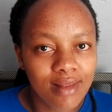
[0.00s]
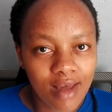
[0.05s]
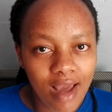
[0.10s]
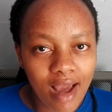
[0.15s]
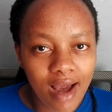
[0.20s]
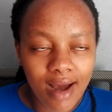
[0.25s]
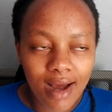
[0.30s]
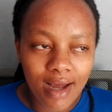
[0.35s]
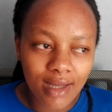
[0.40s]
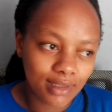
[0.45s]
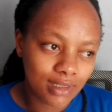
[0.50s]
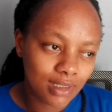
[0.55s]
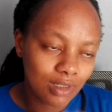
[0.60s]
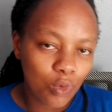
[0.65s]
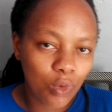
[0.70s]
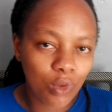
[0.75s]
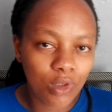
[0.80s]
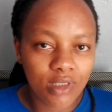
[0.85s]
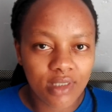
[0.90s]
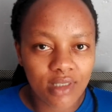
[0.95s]
there as
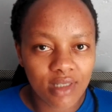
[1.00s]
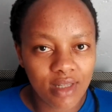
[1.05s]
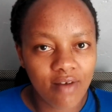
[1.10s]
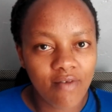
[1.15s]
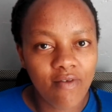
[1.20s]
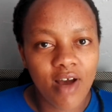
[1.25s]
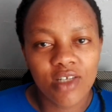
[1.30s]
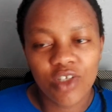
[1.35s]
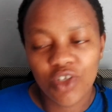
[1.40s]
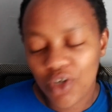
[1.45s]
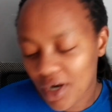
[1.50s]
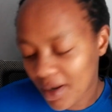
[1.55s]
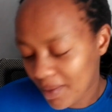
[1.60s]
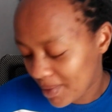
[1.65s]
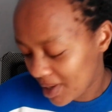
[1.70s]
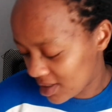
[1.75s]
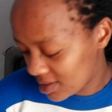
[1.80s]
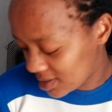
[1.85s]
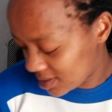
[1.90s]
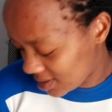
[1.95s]
it was in the first
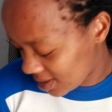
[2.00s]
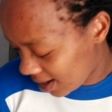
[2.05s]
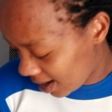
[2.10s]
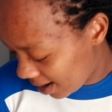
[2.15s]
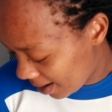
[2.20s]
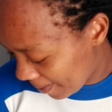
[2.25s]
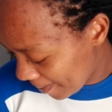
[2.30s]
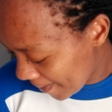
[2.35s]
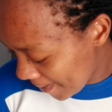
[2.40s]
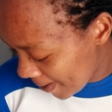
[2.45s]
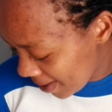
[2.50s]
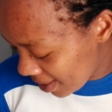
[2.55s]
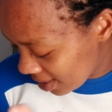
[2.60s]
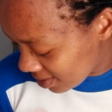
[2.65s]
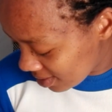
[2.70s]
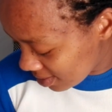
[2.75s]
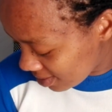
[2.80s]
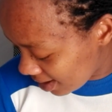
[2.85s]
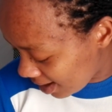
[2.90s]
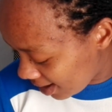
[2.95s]
trimester.
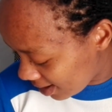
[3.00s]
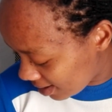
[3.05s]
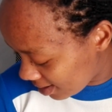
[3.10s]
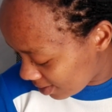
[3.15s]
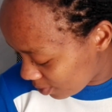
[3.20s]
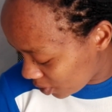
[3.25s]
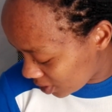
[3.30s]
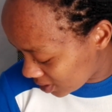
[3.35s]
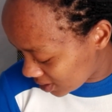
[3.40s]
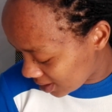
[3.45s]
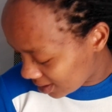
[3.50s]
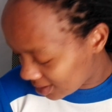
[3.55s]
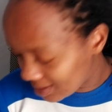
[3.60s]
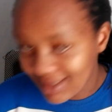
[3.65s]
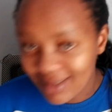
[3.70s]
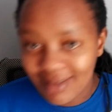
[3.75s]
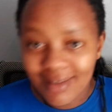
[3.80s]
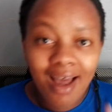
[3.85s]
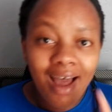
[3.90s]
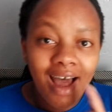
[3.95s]
Then what else?